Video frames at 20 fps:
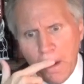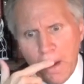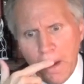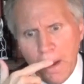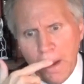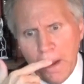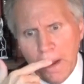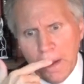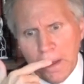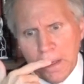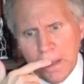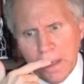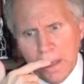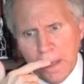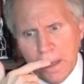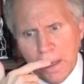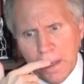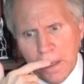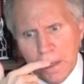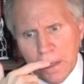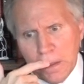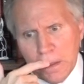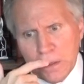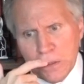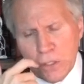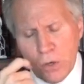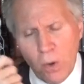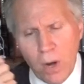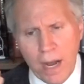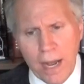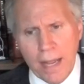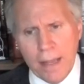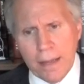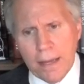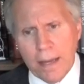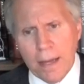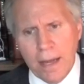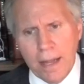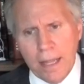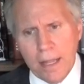And so
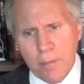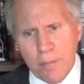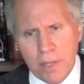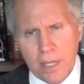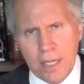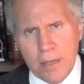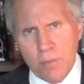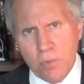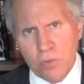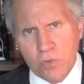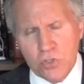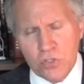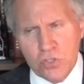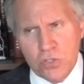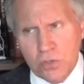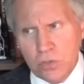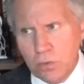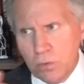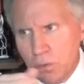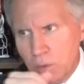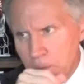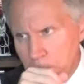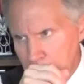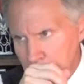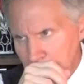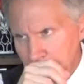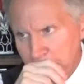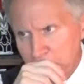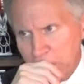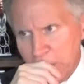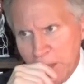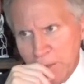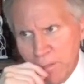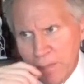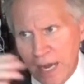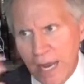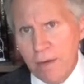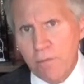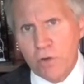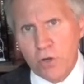I am able to, in
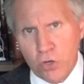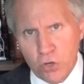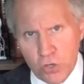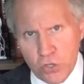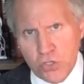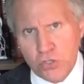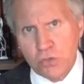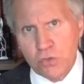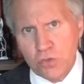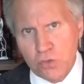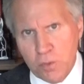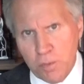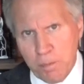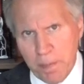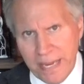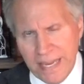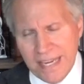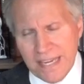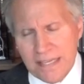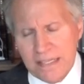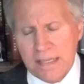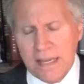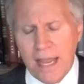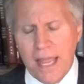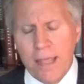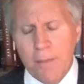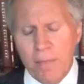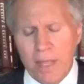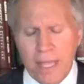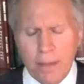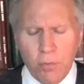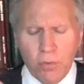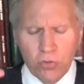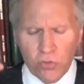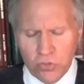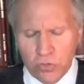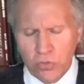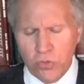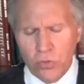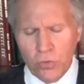my rehearsal space, I am able
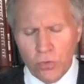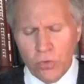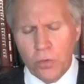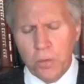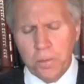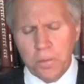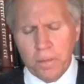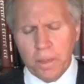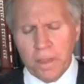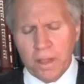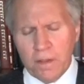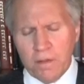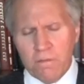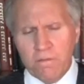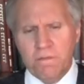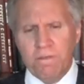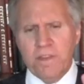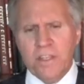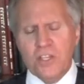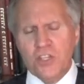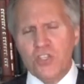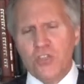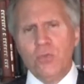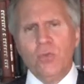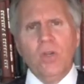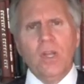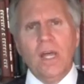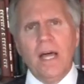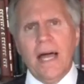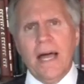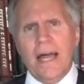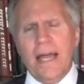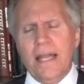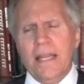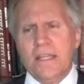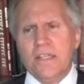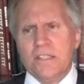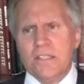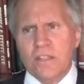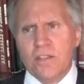to
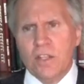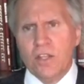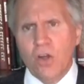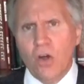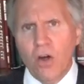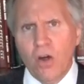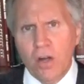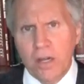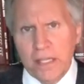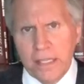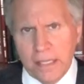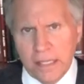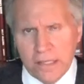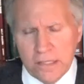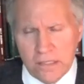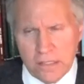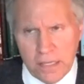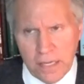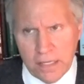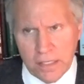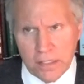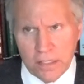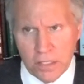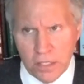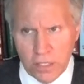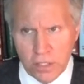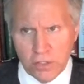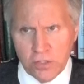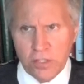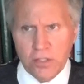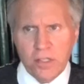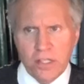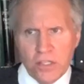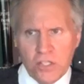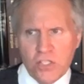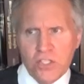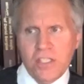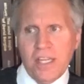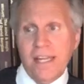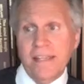visualize the audience. And to the
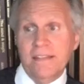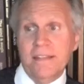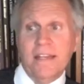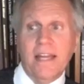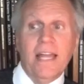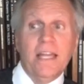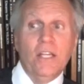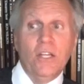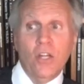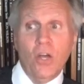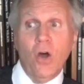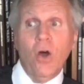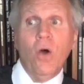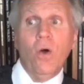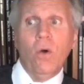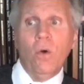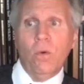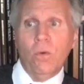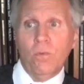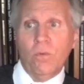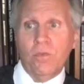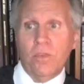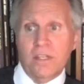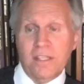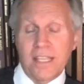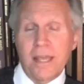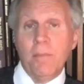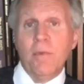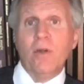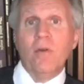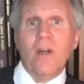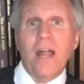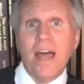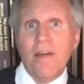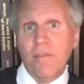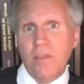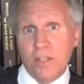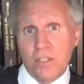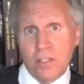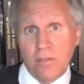extent that I know the
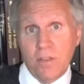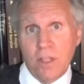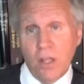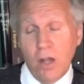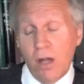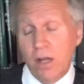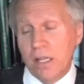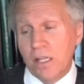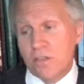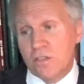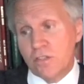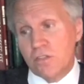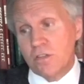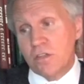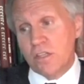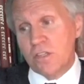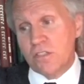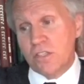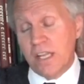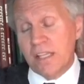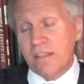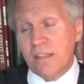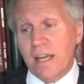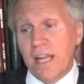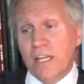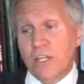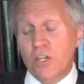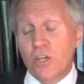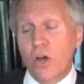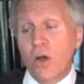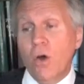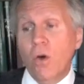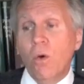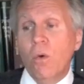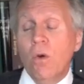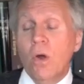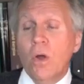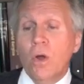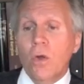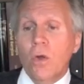demographics of the audience, to the extent that I know